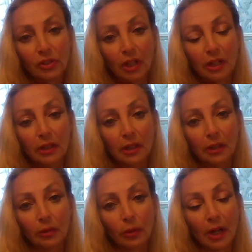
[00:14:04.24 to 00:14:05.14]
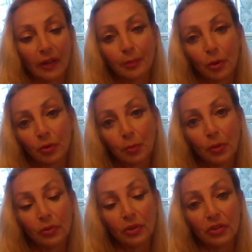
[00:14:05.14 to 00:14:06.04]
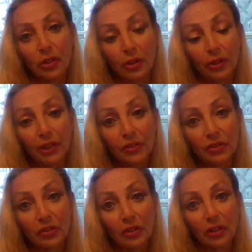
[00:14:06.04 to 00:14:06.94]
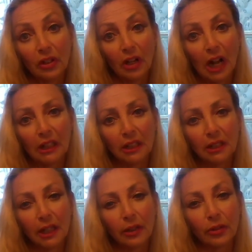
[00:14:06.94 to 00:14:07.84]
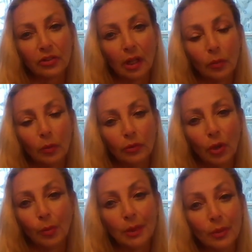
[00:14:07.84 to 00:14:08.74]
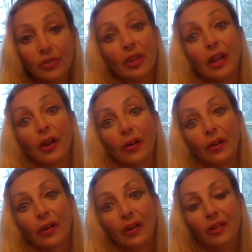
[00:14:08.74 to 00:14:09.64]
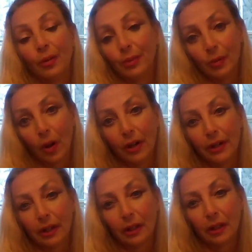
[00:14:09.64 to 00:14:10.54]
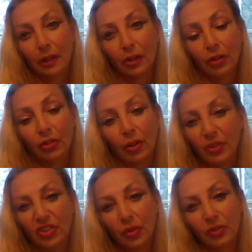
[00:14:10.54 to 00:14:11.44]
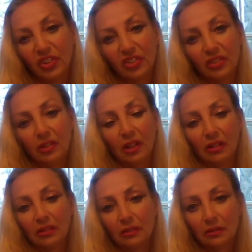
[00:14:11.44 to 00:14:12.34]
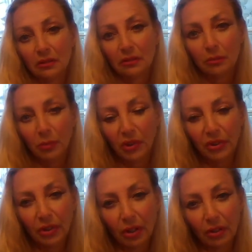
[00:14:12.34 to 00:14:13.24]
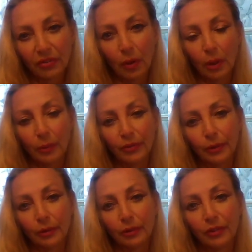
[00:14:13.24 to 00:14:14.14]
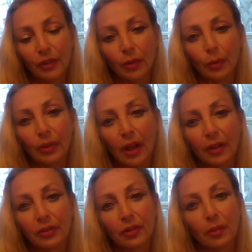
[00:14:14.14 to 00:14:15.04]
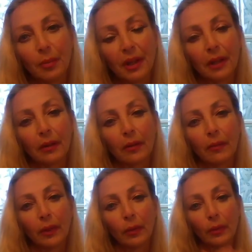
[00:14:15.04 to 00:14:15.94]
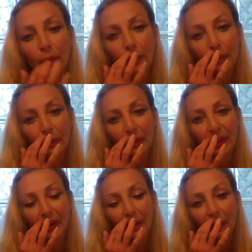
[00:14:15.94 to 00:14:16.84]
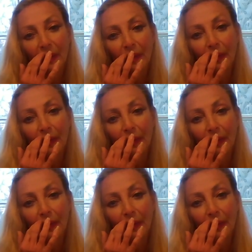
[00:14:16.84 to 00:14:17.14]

said that we're going to have to postpone these hearings, and then later said, well, nobody was there. Nobody wanted it. So we sold this, $1 million farm for $53,000 to the bank. They were the only ones that were there.